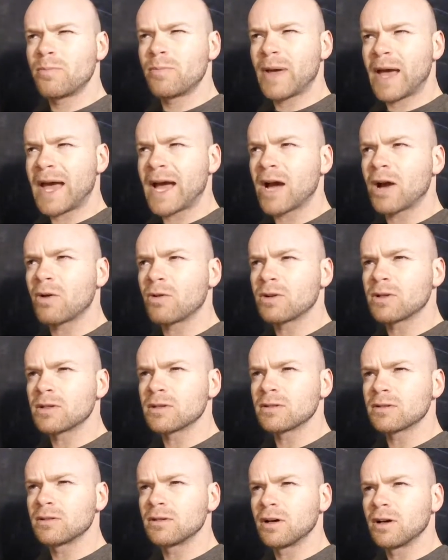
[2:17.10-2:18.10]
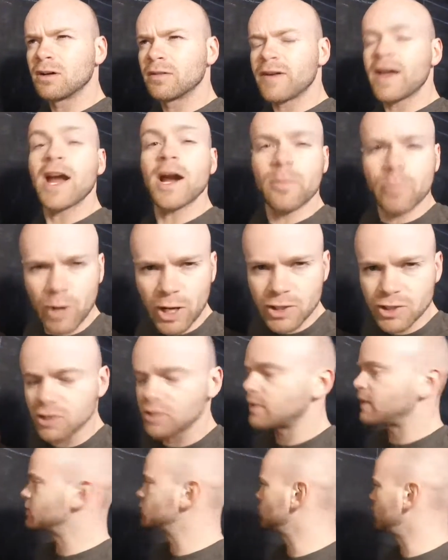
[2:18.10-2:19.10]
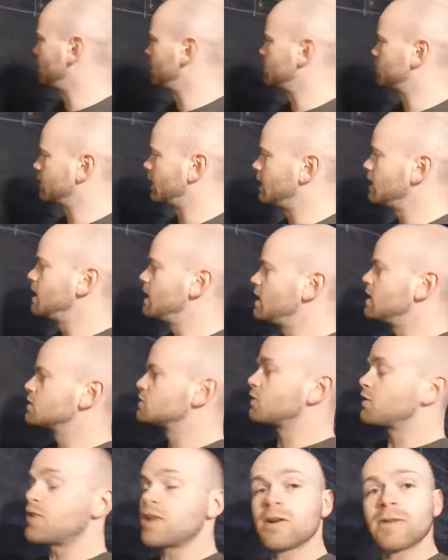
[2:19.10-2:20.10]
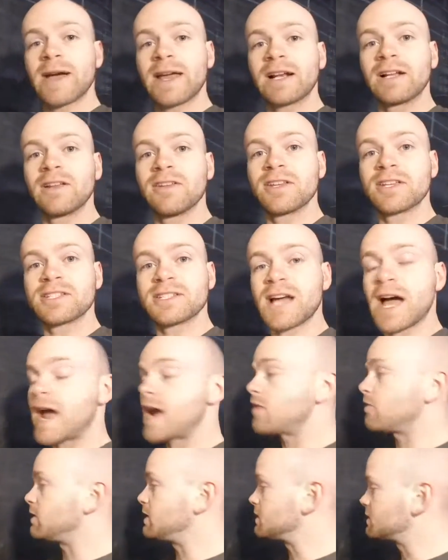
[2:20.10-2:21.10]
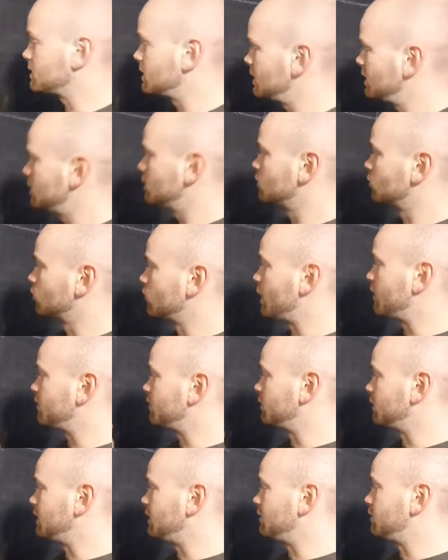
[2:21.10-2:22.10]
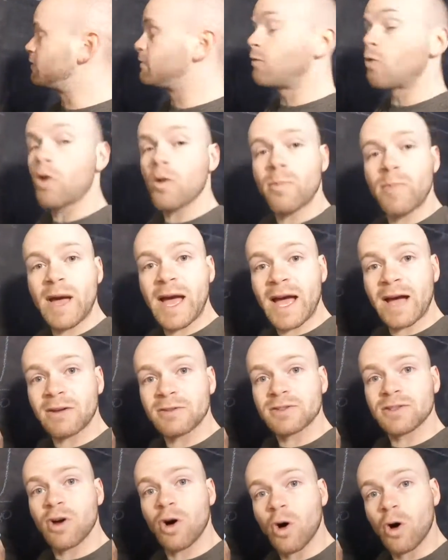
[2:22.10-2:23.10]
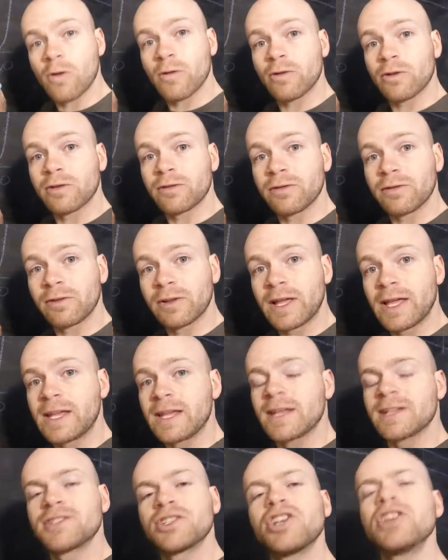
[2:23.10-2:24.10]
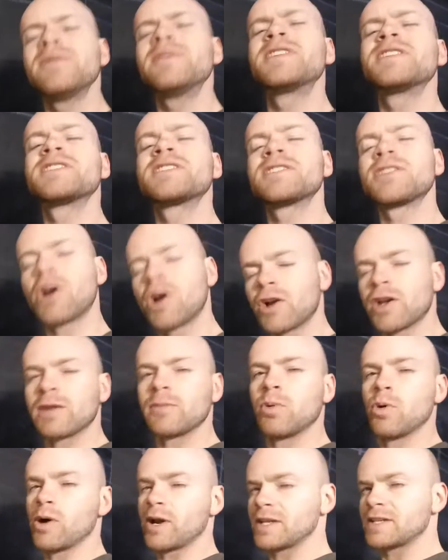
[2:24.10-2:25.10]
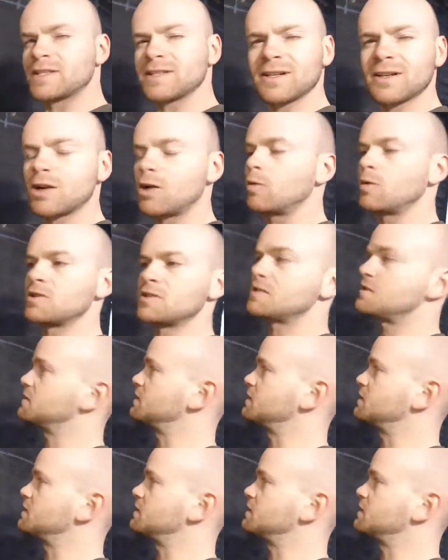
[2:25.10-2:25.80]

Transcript: pound of air pressure. That's right, okay? So theoretically, this tire is roughly 4 pounds overinflated. It's a good starting point. It's not always the